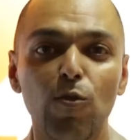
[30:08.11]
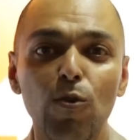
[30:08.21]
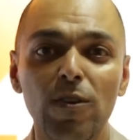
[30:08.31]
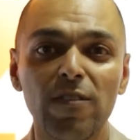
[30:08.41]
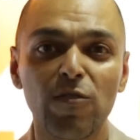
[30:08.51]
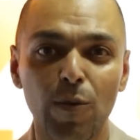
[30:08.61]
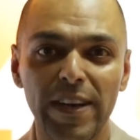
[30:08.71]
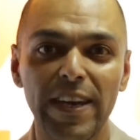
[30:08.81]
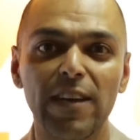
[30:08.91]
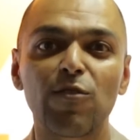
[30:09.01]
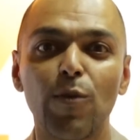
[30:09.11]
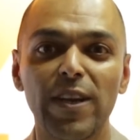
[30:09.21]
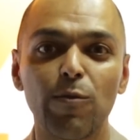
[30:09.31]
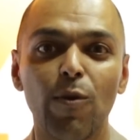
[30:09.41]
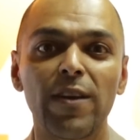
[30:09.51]
on August twentieth and
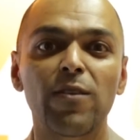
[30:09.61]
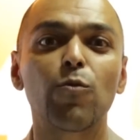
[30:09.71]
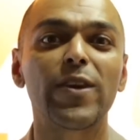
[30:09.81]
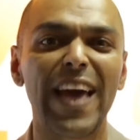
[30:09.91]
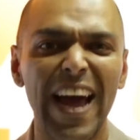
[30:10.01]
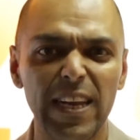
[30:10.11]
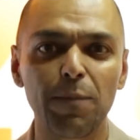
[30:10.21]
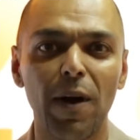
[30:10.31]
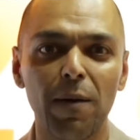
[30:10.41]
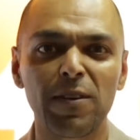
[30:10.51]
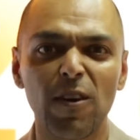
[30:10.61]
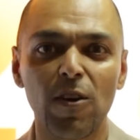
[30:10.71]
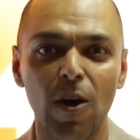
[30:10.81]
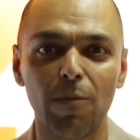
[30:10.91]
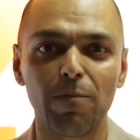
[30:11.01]
twenty-first with Alibaba
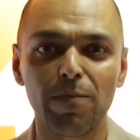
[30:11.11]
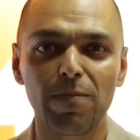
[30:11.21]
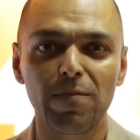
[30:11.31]
dot com.